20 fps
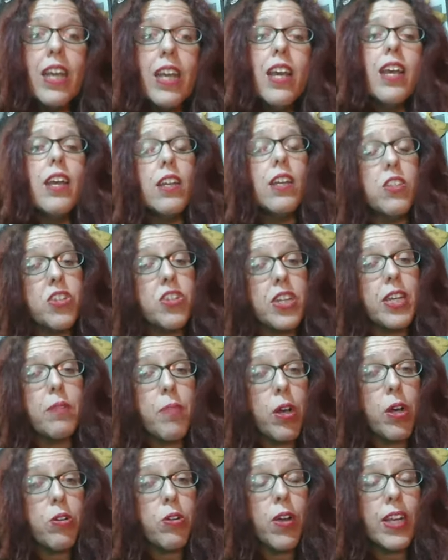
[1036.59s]
GMO
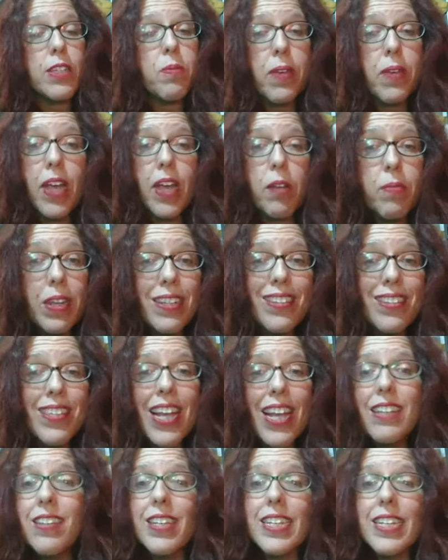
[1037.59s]
has become a
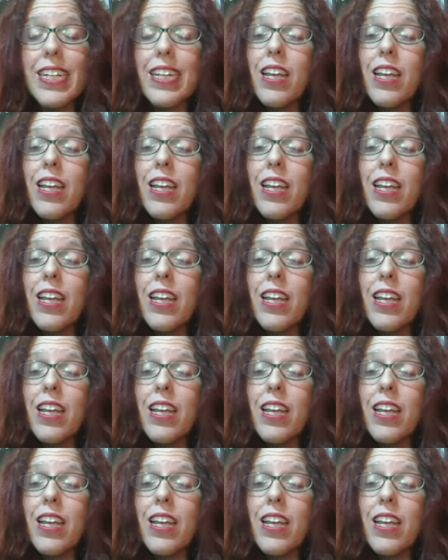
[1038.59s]
necessity.